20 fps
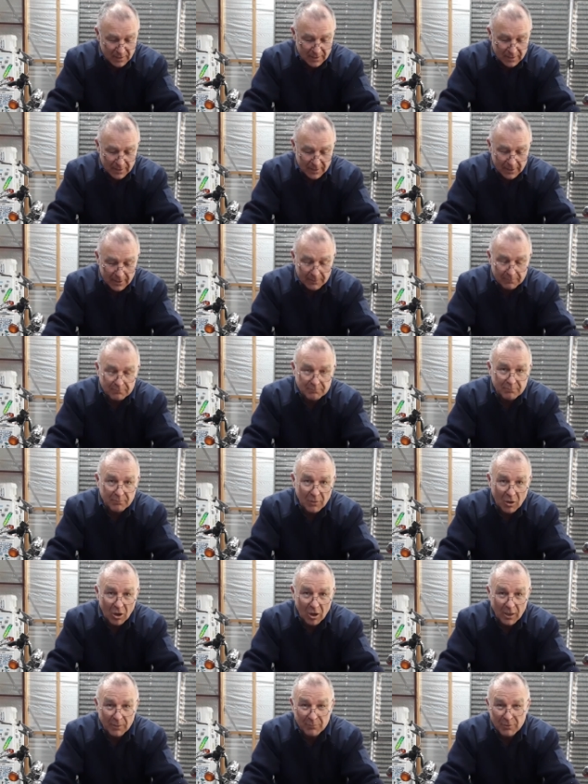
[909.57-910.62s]
Um,
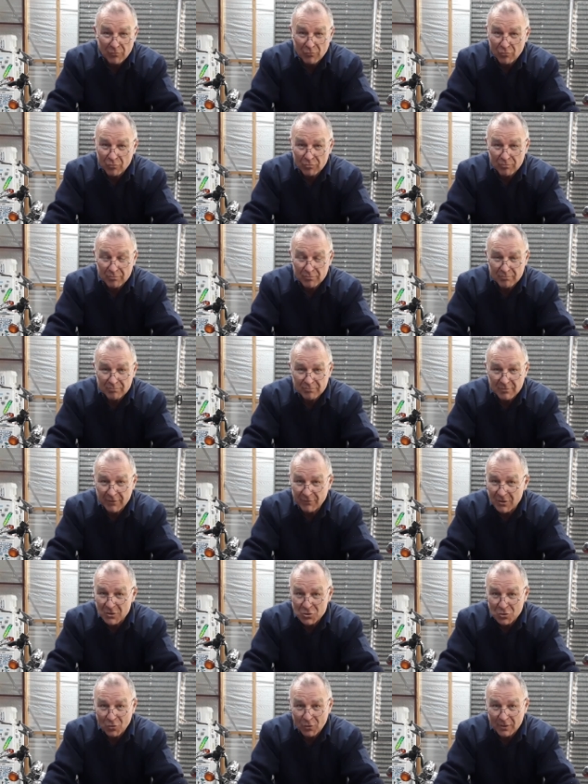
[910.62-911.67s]
I hope you, you've
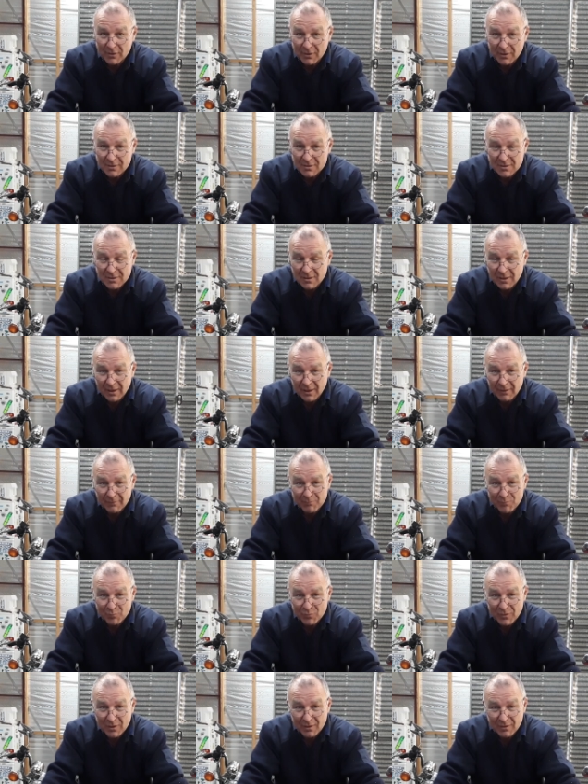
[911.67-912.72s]
enjoyed this, uh,
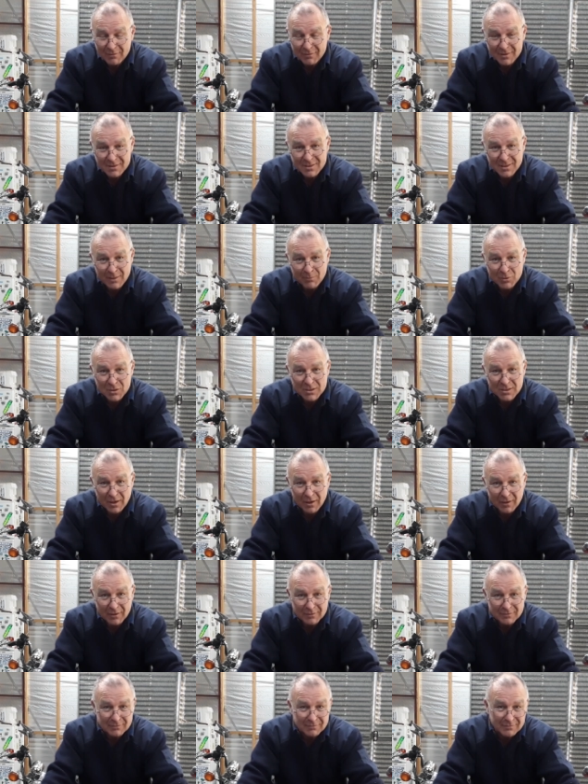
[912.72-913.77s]
this
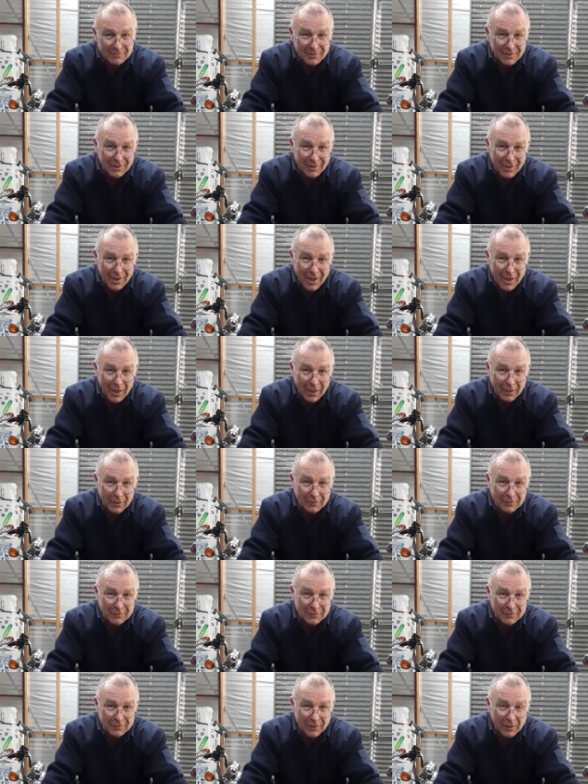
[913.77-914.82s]
episode. And
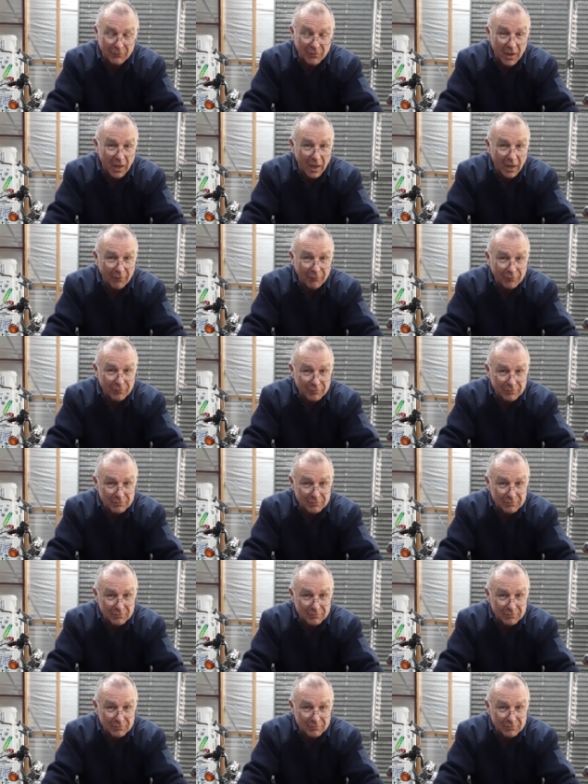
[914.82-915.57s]
if you have,